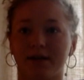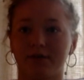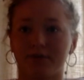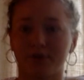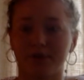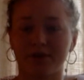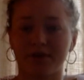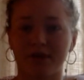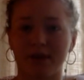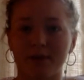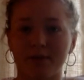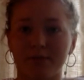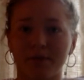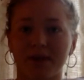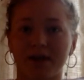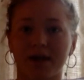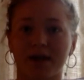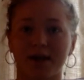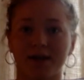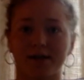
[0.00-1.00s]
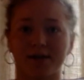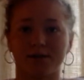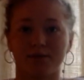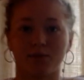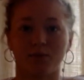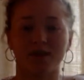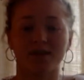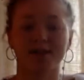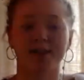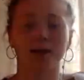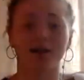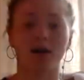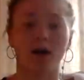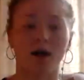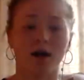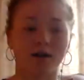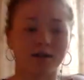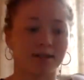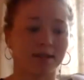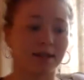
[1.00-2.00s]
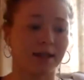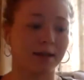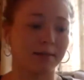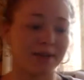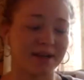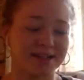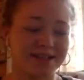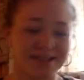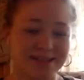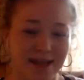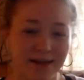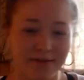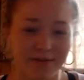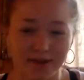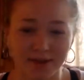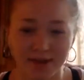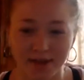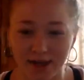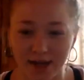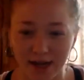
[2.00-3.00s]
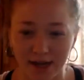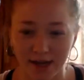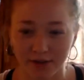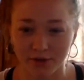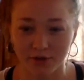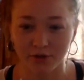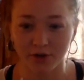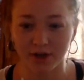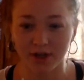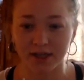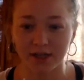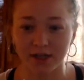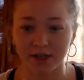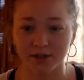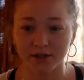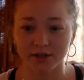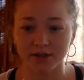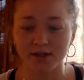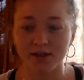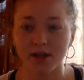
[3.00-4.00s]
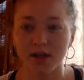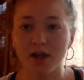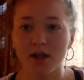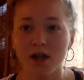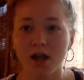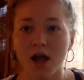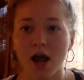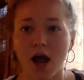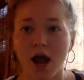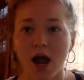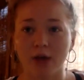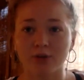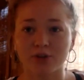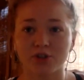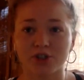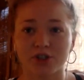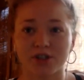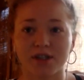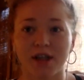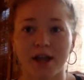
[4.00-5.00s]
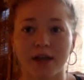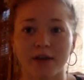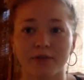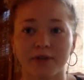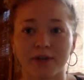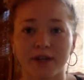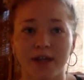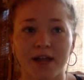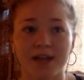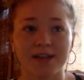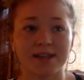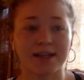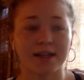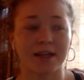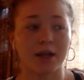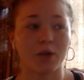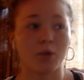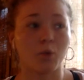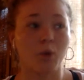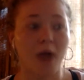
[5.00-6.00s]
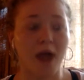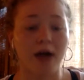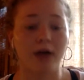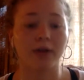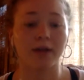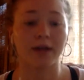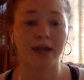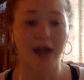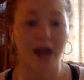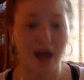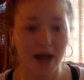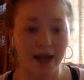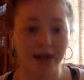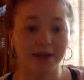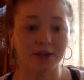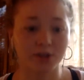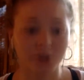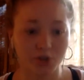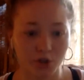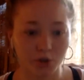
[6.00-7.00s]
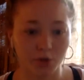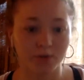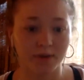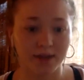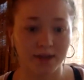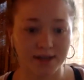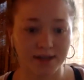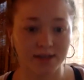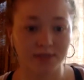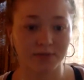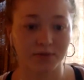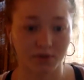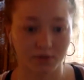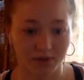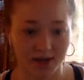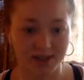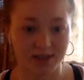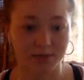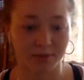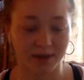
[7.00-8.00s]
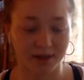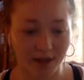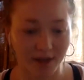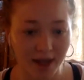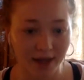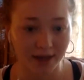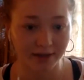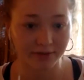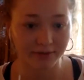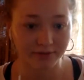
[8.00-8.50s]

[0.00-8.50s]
with it because once I got to like my 7th and 8th grade years, I was just kind of realizing like, wow, like I could do this for the rest of my life.